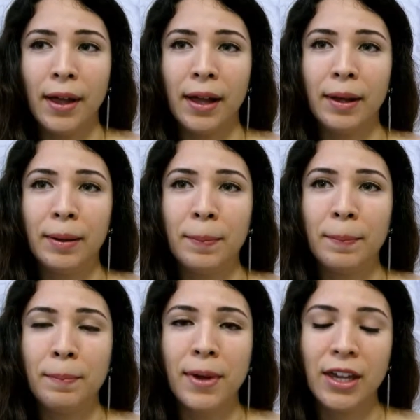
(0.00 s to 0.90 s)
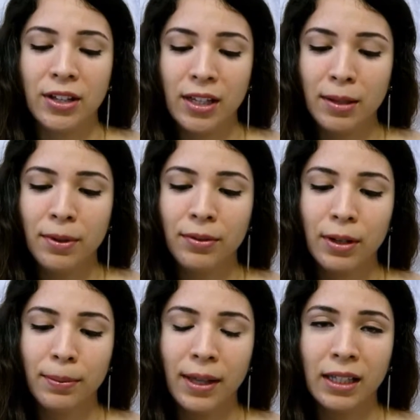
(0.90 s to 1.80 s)
But you need to be
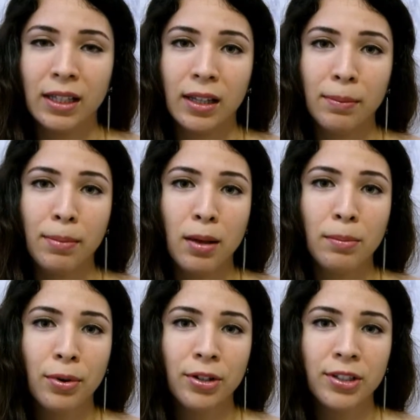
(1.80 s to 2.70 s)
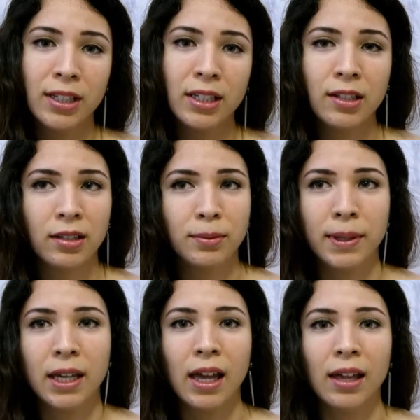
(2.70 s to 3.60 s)
reapplying the lip balm portion, just
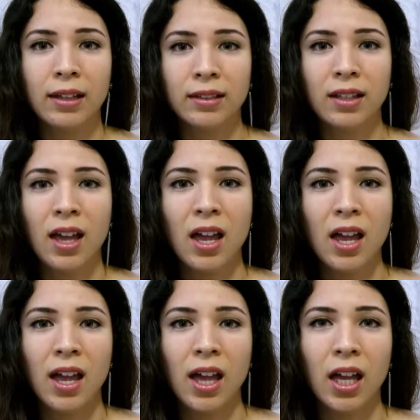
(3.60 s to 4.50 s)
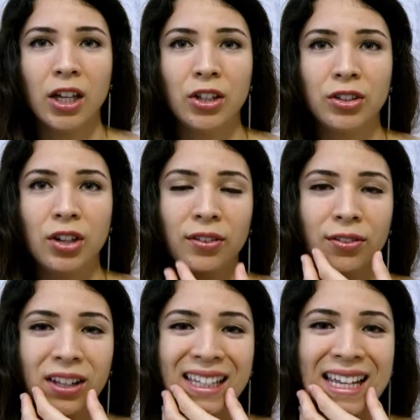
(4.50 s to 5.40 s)
because you start
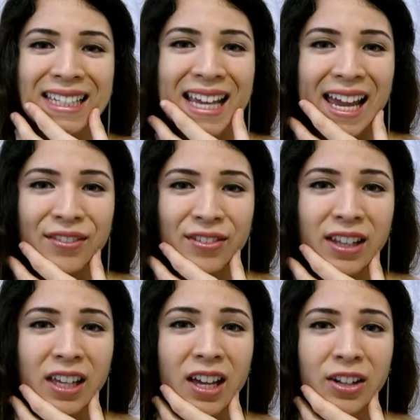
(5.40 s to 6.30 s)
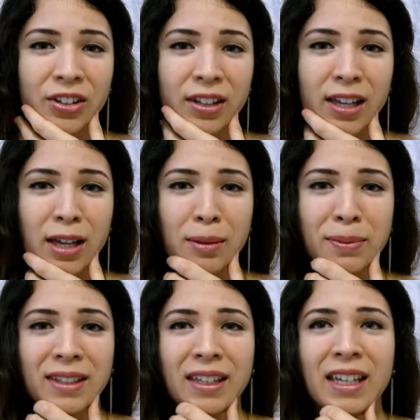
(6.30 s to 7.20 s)
feeling that tight feeling on your
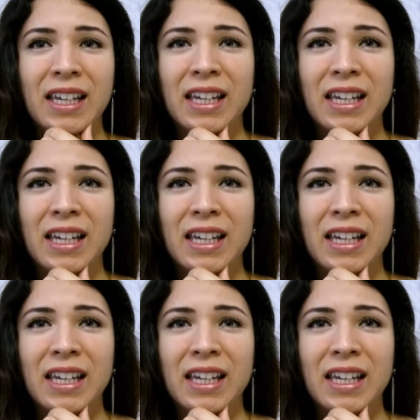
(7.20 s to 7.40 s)
lips.